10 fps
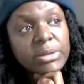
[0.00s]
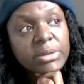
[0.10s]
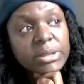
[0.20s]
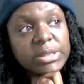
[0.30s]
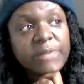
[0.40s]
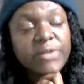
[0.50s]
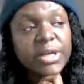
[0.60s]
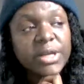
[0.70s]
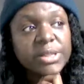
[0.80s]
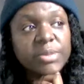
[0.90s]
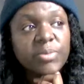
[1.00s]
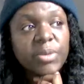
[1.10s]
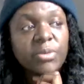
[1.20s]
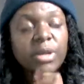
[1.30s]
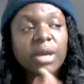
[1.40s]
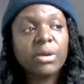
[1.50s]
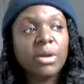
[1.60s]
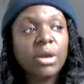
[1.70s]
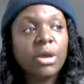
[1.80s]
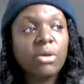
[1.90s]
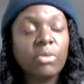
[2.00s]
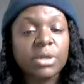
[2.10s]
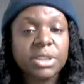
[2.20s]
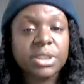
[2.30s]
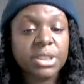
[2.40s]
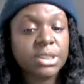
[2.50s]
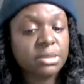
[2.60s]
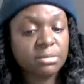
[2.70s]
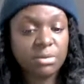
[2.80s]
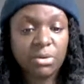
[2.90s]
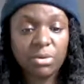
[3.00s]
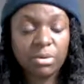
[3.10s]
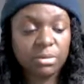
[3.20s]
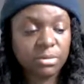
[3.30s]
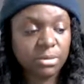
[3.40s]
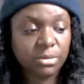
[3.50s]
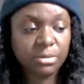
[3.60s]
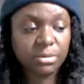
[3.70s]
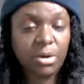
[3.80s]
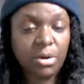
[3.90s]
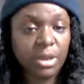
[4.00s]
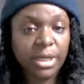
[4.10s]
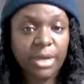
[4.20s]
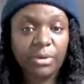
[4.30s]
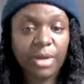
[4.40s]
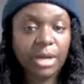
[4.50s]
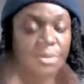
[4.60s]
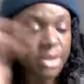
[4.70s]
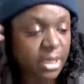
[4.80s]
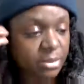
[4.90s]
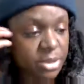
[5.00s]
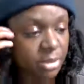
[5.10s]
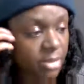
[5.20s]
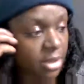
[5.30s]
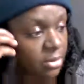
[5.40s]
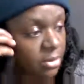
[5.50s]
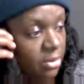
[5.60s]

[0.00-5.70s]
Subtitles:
Because I've dated some people that were just all of that on the outside. I'm talking about